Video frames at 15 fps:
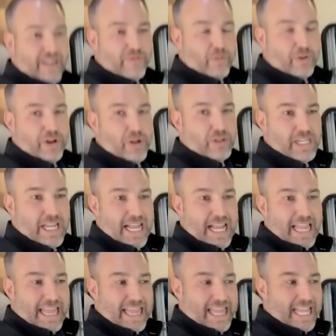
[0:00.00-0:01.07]
everyone knows
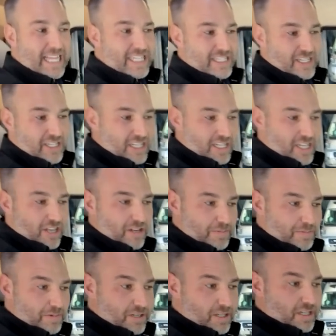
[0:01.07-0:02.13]
this. To
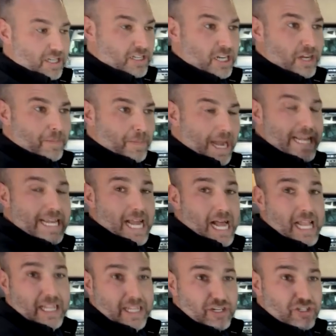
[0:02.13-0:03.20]
to my
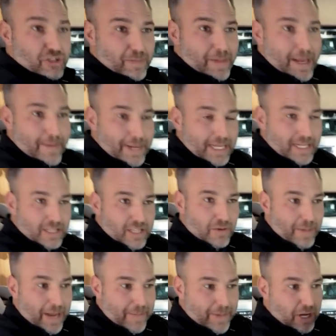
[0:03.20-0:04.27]
knowledge, there may mm -hmm. be
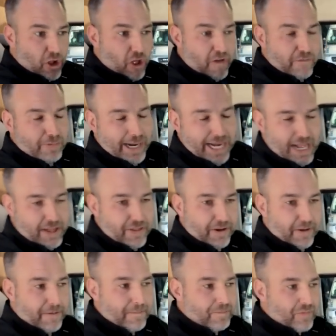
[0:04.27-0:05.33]
there may be an off brand out
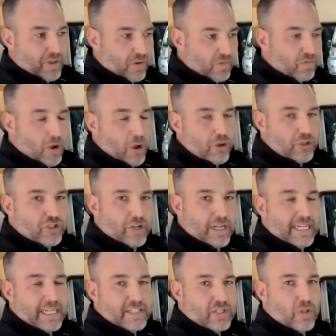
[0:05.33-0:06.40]
there.
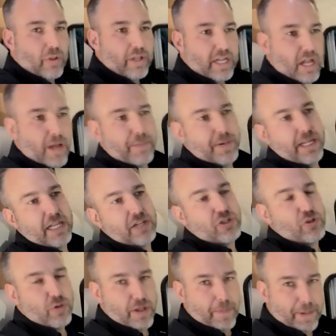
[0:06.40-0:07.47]
Roadtrek is the only company
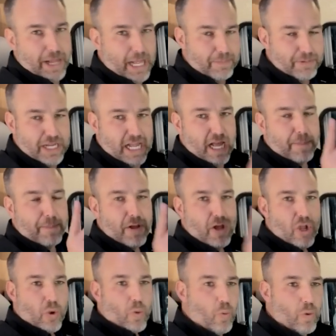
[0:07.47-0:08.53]
that's doing the pop top
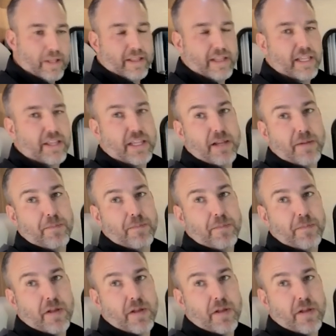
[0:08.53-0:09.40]
with lithium.